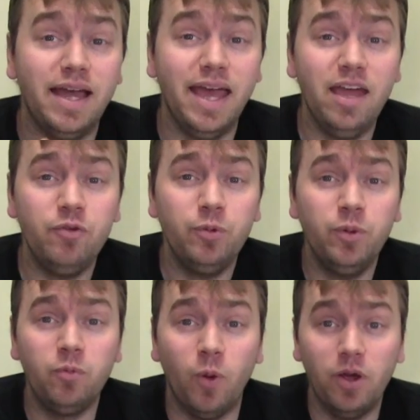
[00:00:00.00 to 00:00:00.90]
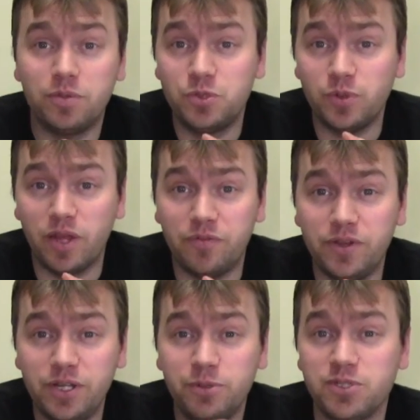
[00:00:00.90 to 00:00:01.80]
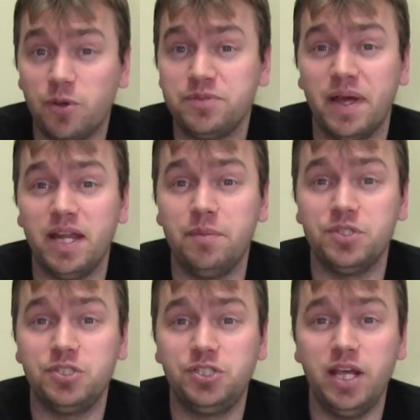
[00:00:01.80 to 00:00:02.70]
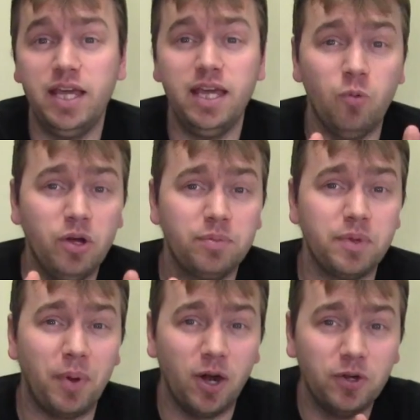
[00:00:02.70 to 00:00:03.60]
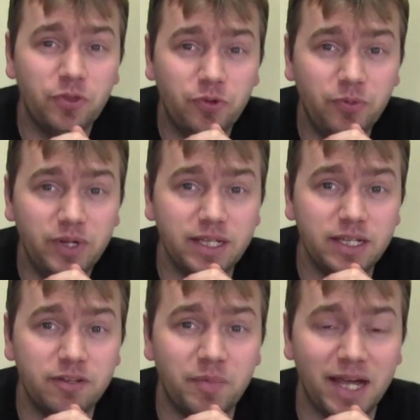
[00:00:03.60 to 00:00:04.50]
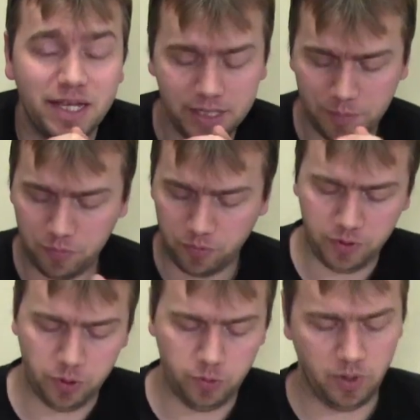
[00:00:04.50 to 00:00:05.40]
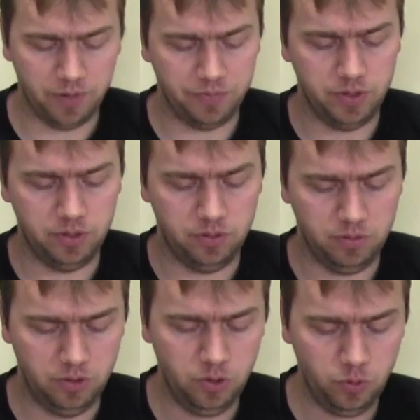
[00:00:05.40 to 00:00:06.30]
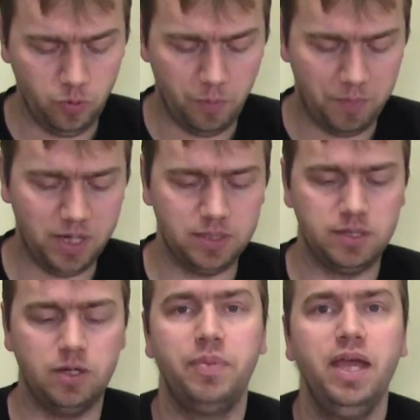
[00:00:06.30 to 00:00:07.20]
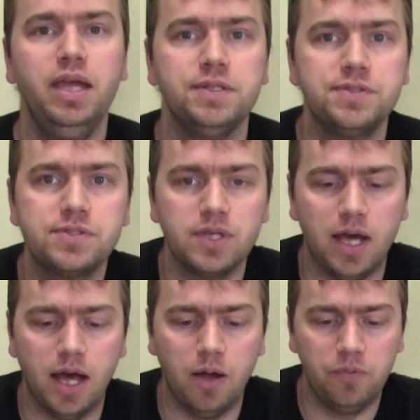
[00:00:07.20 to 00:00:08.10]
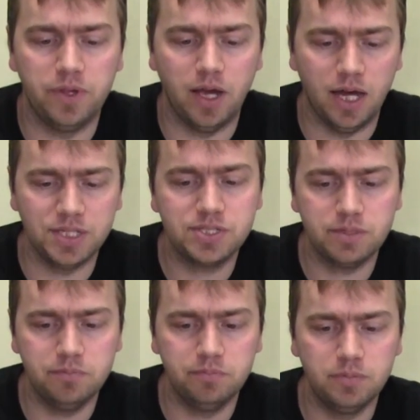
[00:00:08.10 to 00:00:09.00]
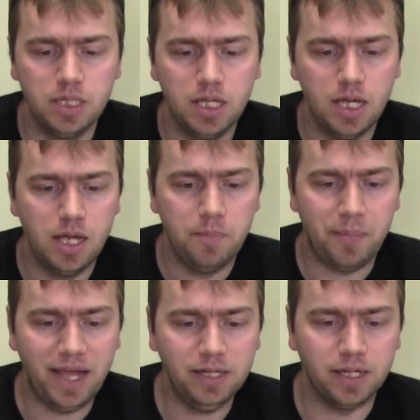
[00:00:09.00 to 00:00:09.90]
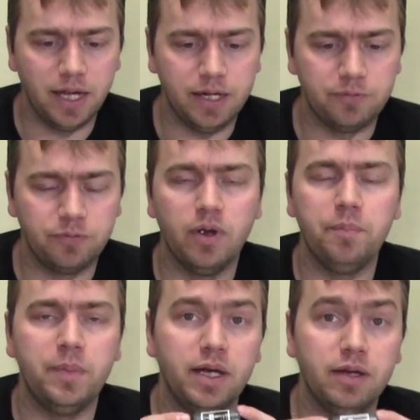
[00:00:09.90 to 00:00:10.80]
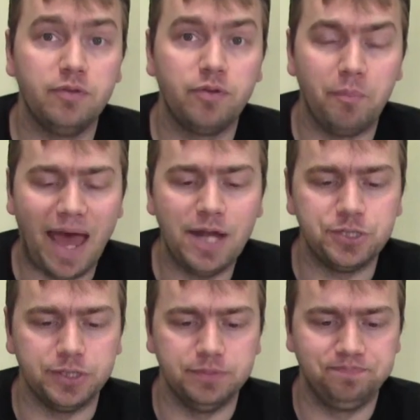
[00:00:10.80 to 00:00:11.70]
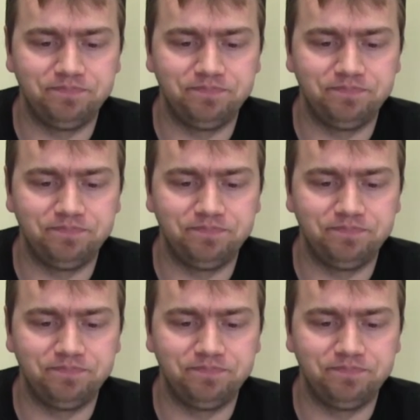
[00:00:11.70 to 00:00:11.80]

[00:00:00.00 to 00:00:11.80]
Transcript: Hey everyone, welcome to another video. As always, my name is Jay, and welcome to part 3 of my in-depth review of the new Minitaire Paints, the awesome paint line from Badger,